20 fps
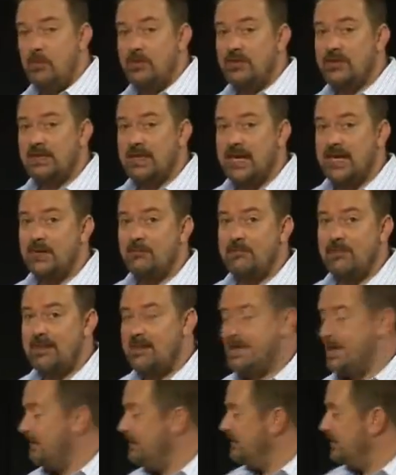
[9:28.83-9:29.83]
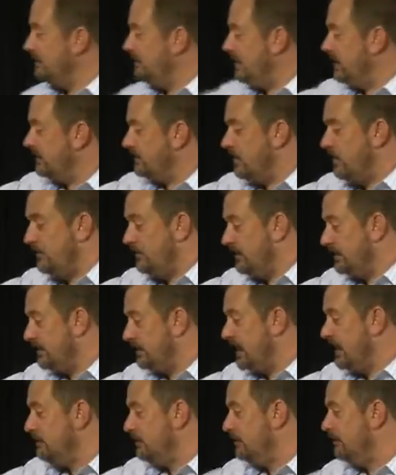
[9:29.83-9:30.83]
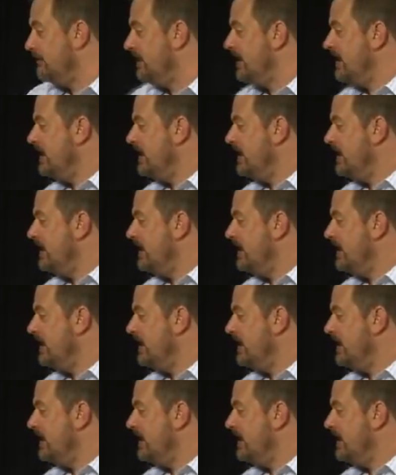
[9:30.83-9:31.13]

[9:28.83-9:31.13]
want to calibrate out the effect of this cable.